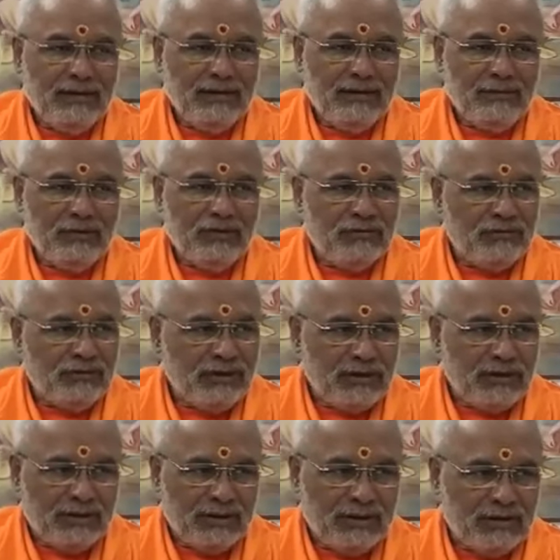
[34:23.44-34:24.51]
He would
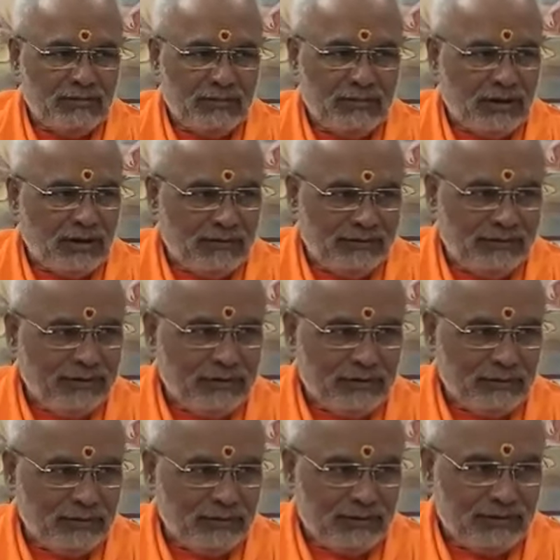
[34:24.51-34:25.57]
take my half an
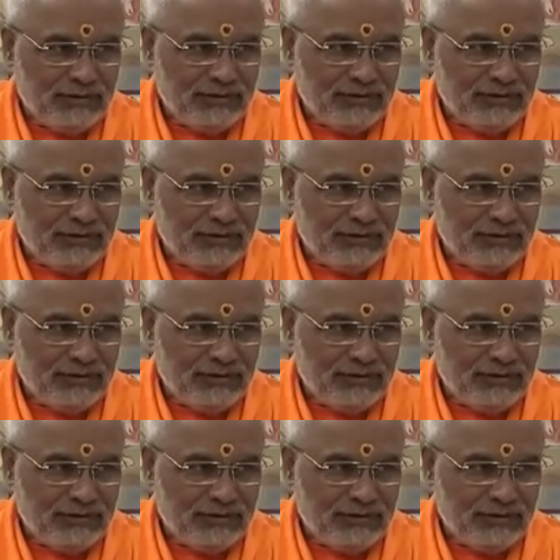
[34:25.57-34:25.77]
hour.